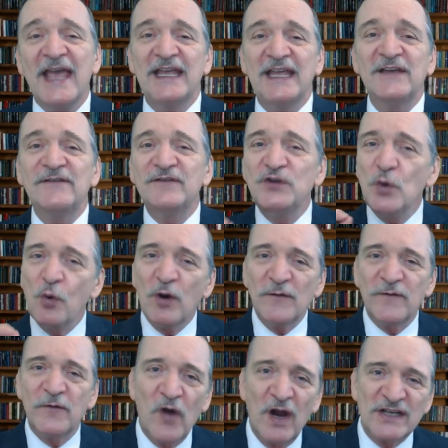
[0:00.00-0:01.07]
If you're
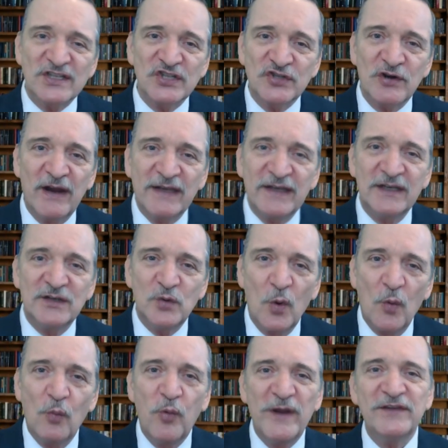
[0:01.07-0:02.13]
frustrated
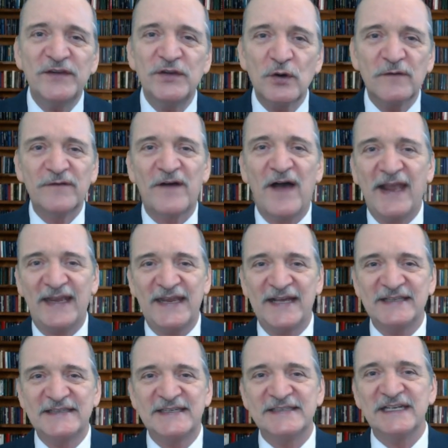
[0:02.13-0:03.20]
with your
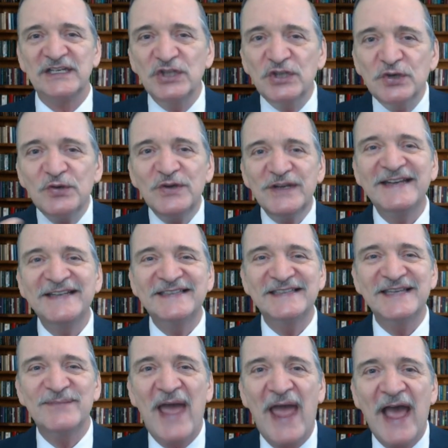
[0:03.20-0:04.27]
finances and you need
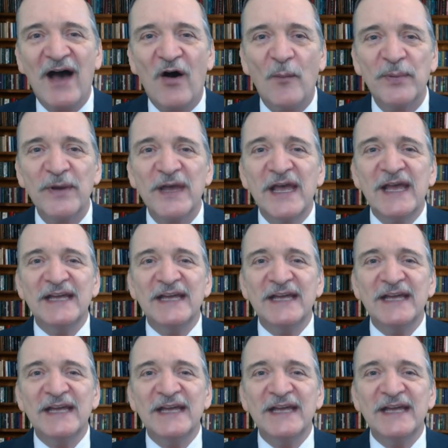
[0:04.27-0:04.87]
some help